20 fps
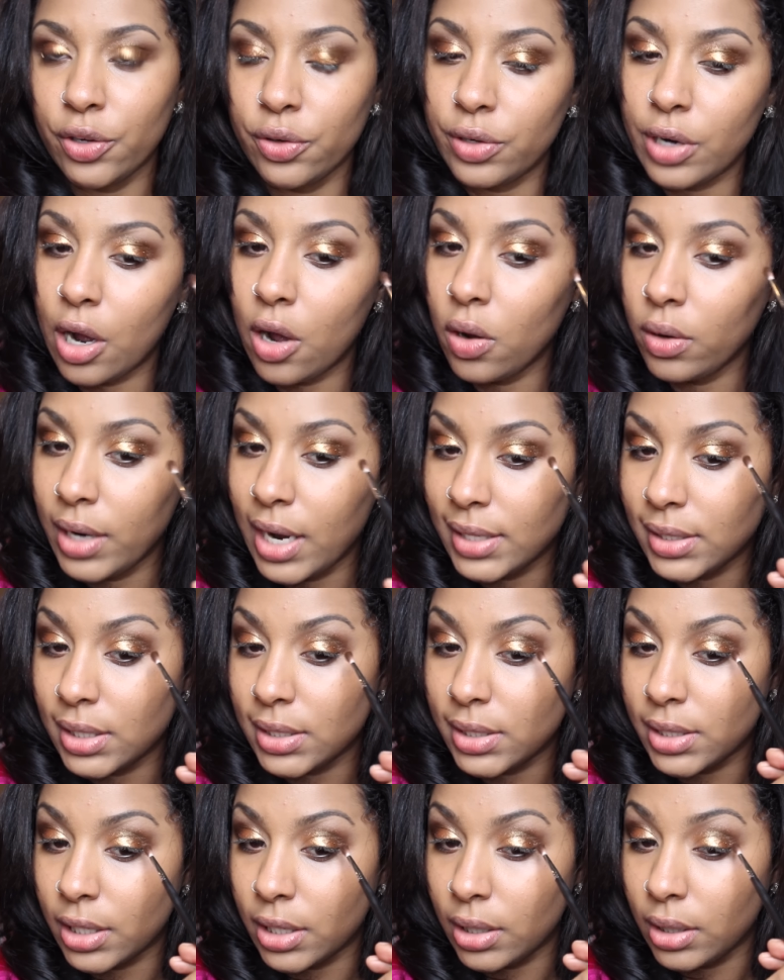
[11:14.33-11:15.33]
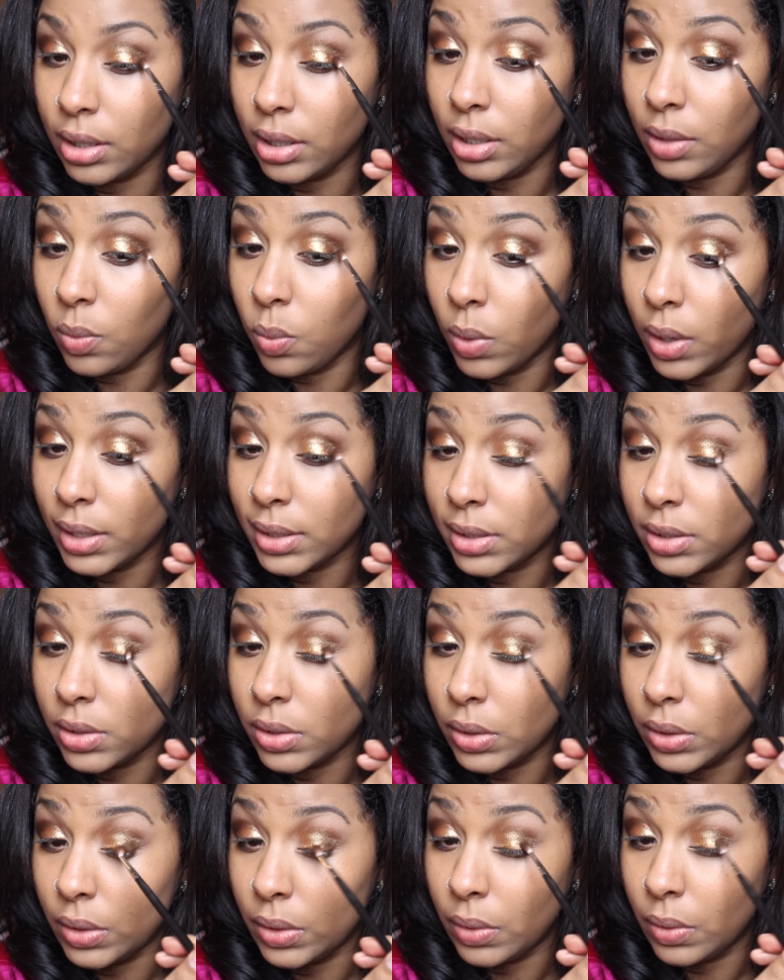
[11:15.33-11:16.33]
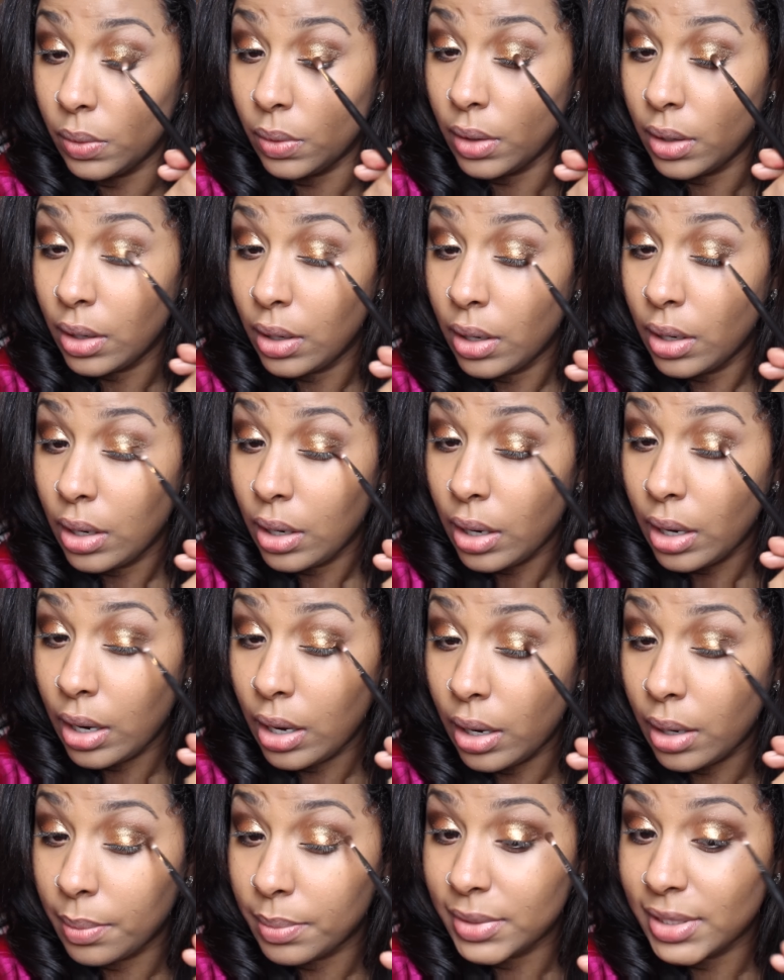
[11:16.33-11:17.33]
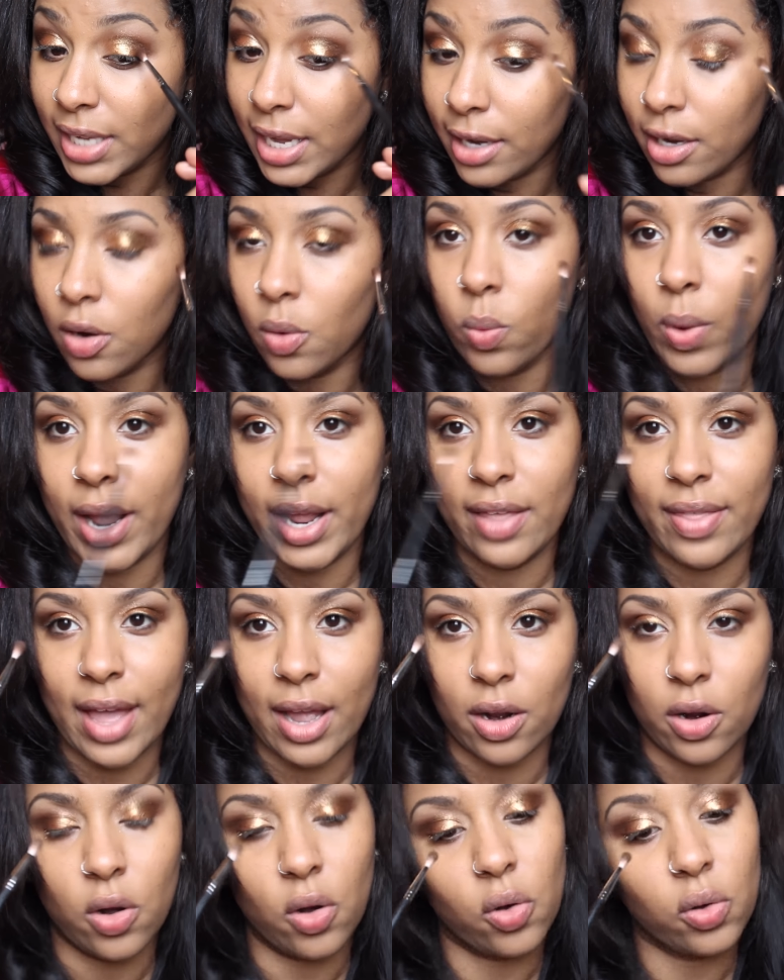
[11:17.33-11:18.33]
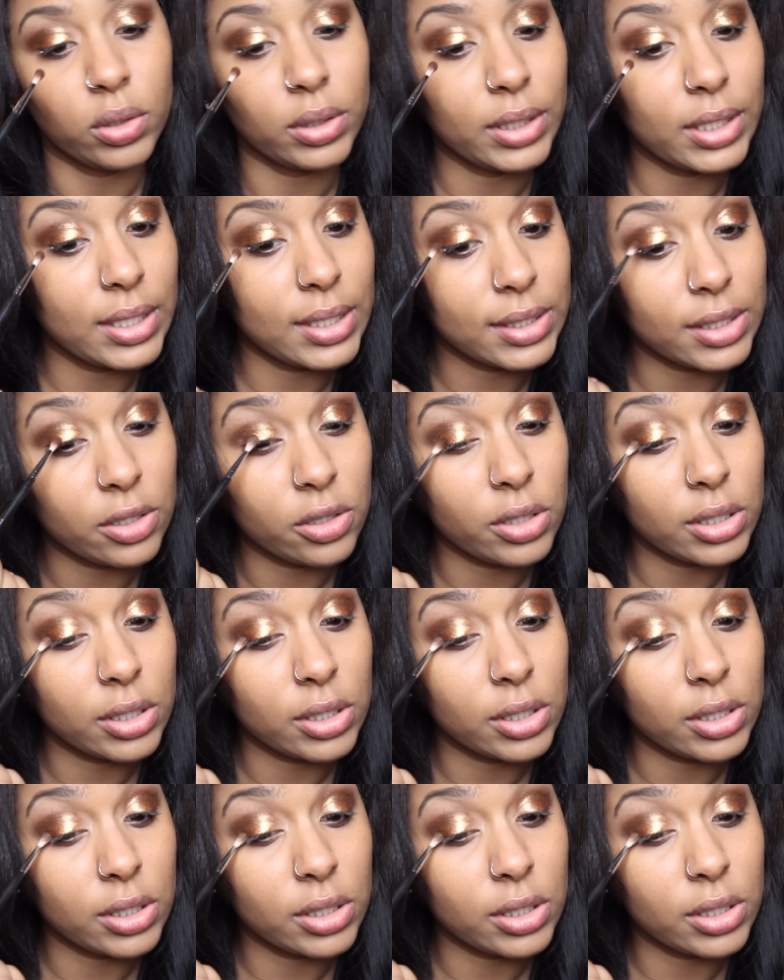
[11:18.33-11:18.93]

You don't necessarily want to um, take away that goldness.